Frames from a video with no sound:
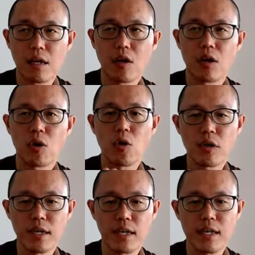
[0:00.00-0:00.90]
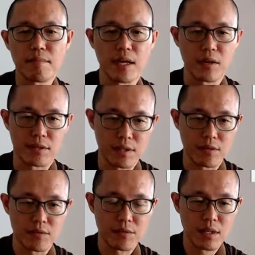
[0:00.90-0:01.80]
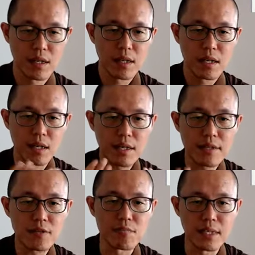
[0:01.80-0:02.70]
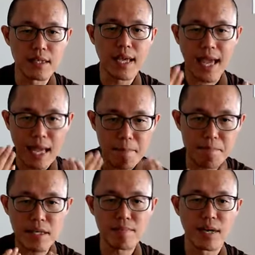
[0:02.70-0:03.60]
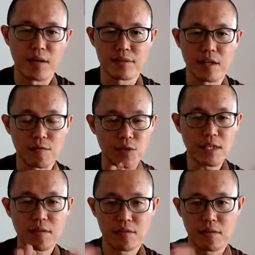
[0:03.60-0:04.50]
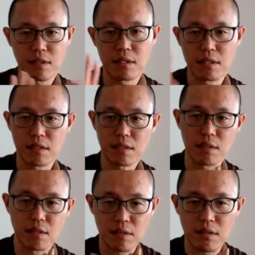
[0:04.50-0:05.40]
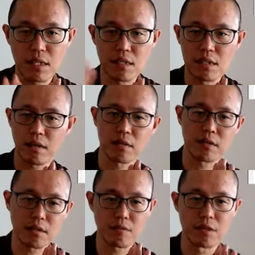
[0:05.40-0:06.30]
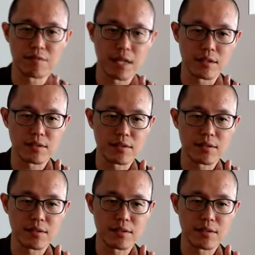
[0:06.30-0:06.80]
okay by yourself. Learn to be happy by yourself without, interacting with others.